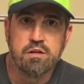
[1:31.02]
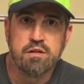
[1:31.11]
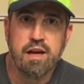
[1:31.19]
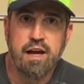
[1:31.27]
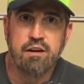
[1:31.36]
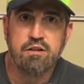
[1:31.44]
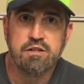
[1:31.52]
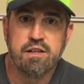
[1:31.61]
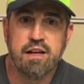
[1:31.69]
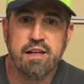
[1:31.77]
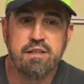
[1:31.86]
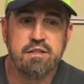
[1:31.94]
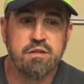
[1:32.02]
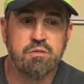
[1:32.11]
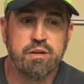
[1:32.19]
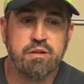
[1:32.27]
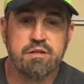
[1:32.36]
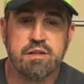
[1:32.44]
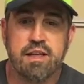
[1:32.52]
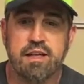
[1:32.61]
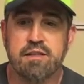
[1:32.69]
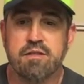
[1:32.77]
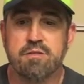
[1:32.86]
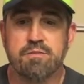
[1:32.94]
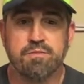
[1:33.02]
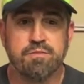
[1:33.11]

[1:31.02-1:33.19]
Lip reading: tire size and wheel size